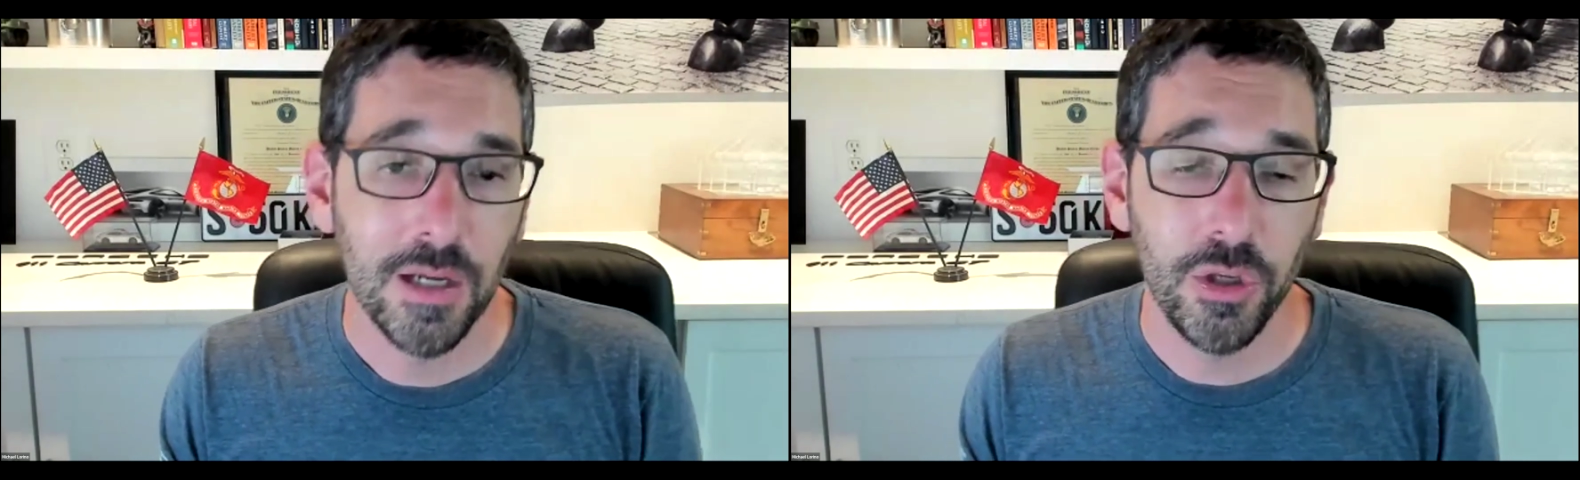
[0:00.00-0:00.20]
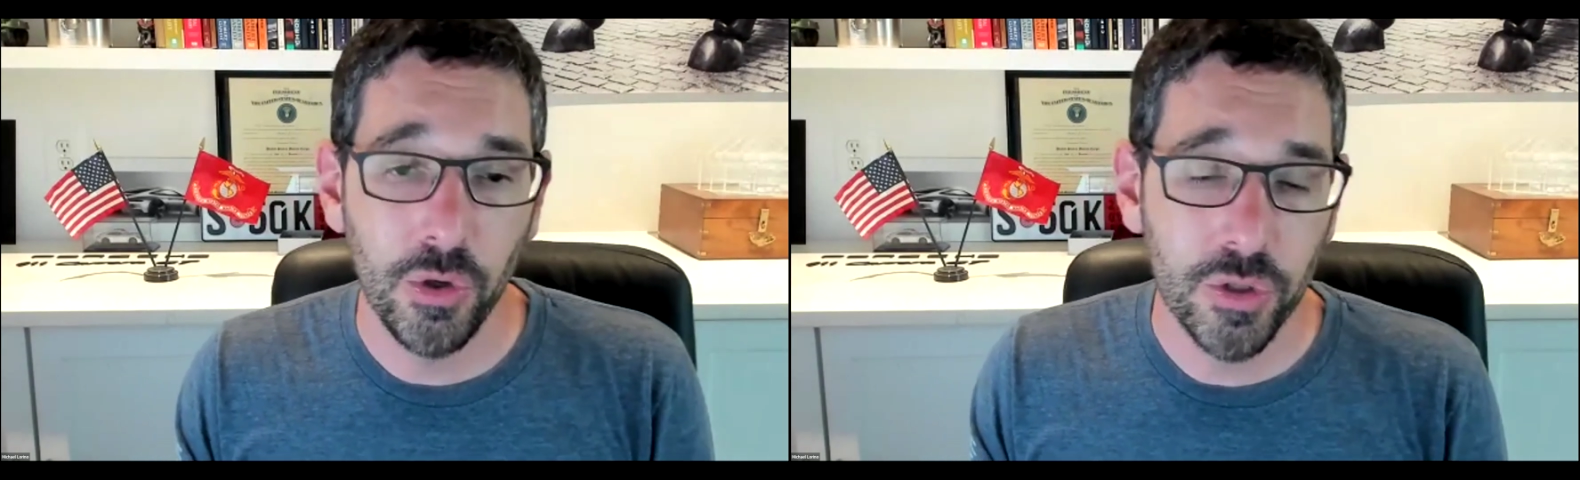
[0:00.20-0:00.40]

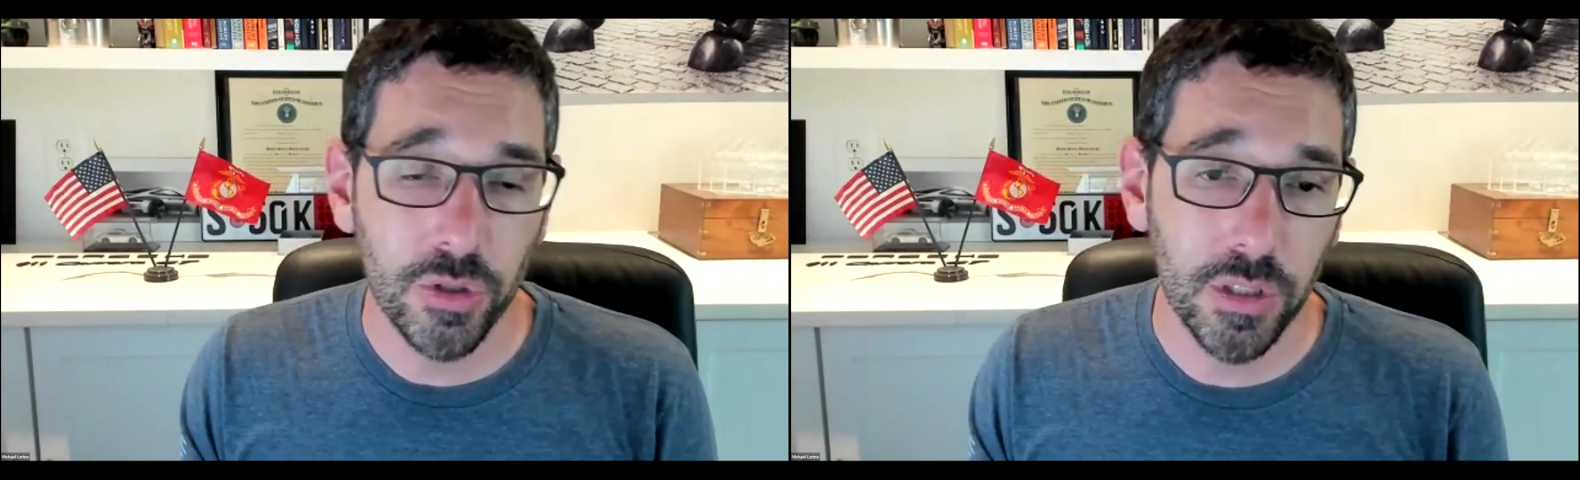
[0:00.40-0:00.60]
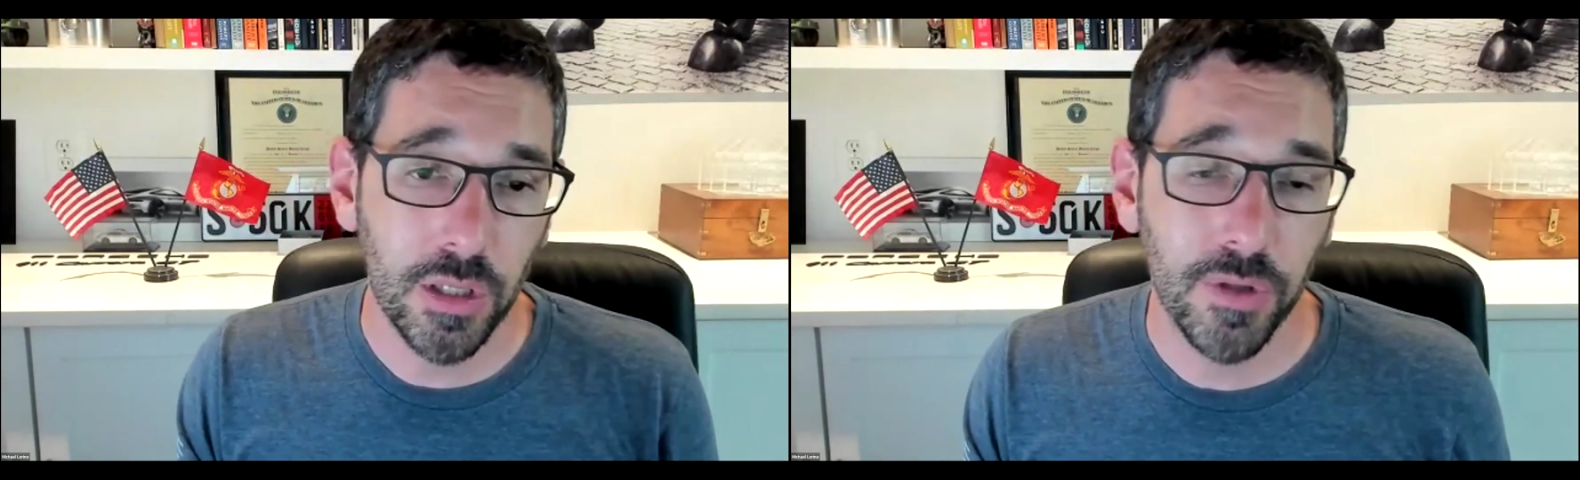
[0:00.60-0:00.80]

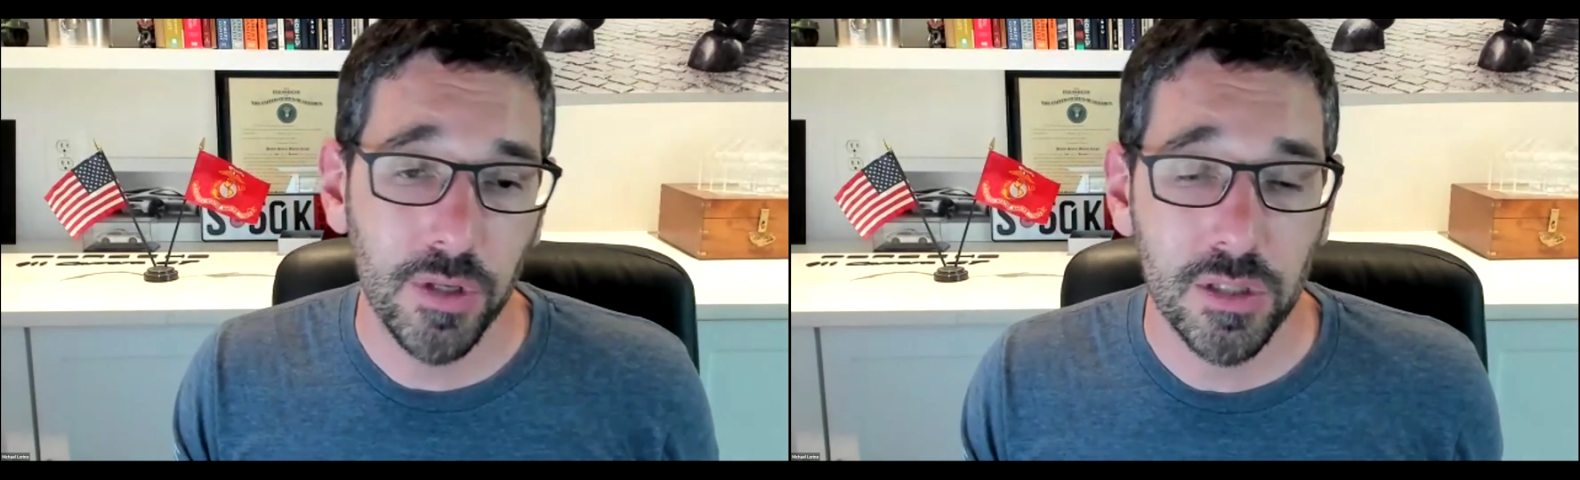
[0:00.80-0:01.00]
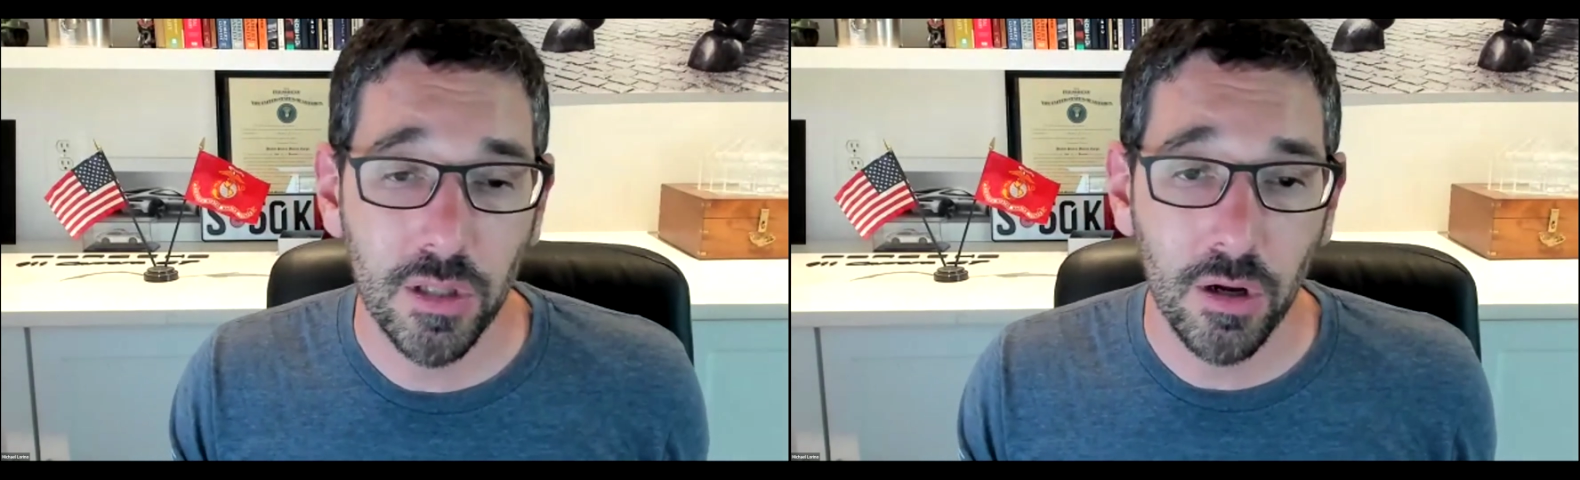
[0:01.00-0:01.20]
Usually if
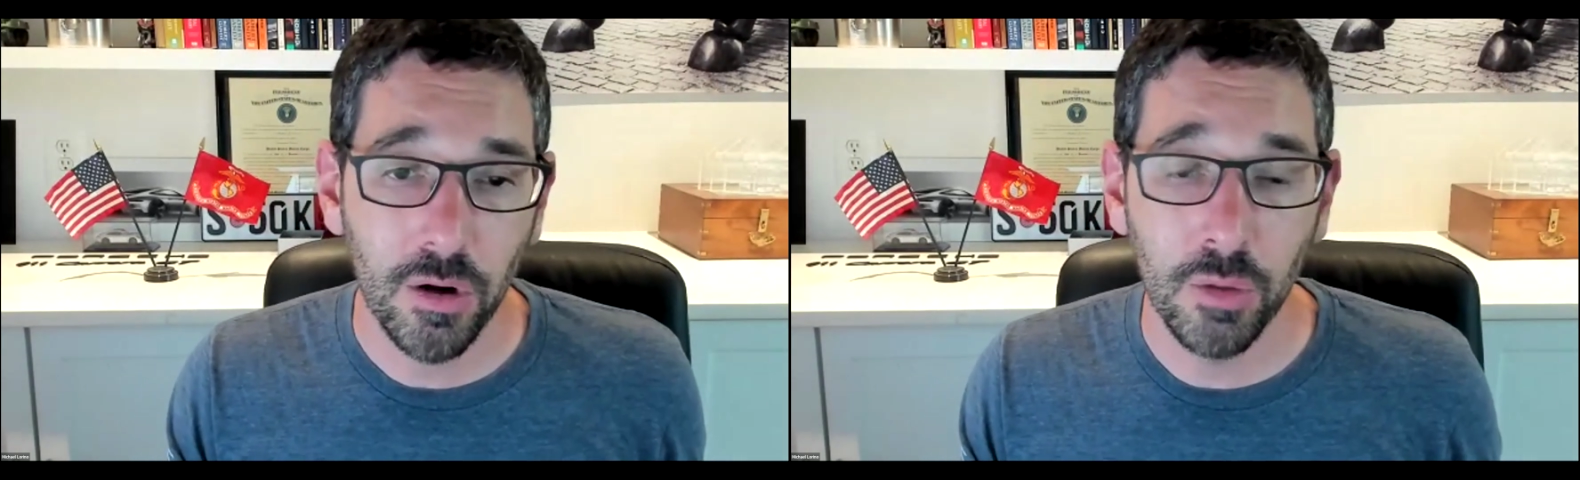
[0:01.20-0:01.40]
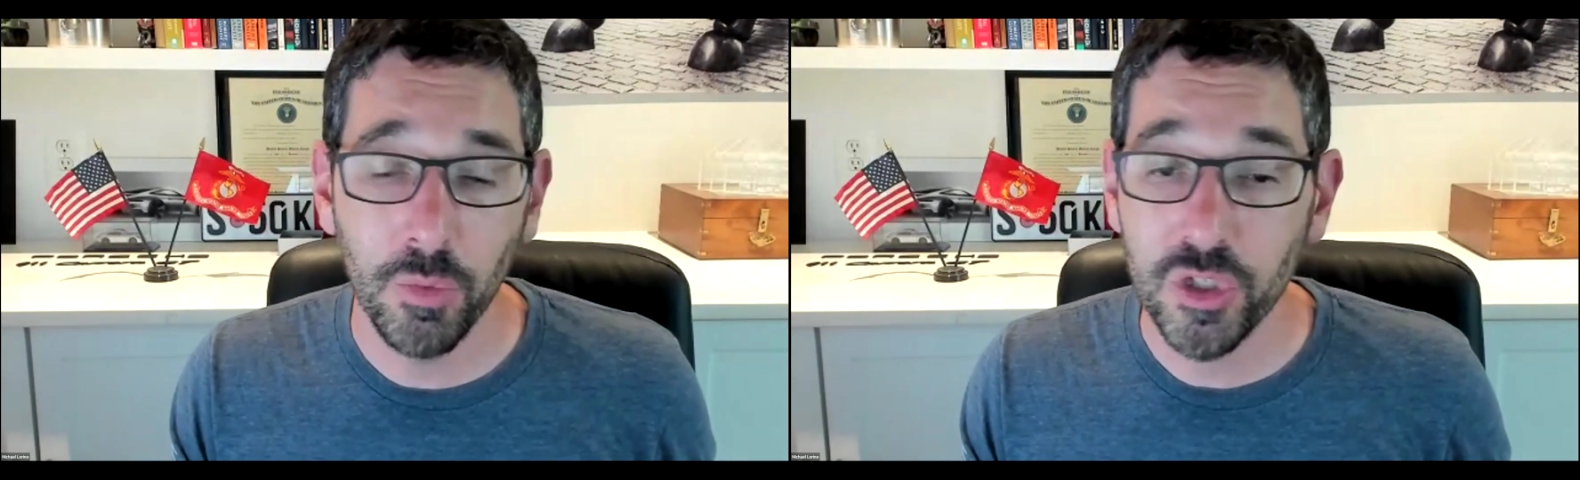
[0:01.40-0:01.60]
the home